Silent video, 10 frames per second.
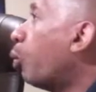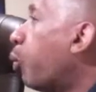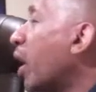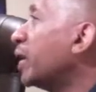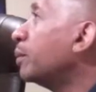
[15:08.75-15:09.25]

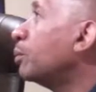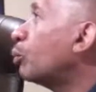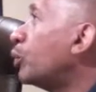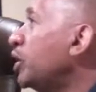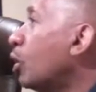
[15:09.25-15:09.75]
what
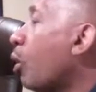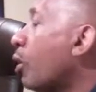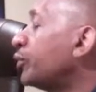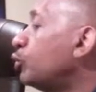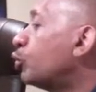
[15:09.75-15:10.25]
we all do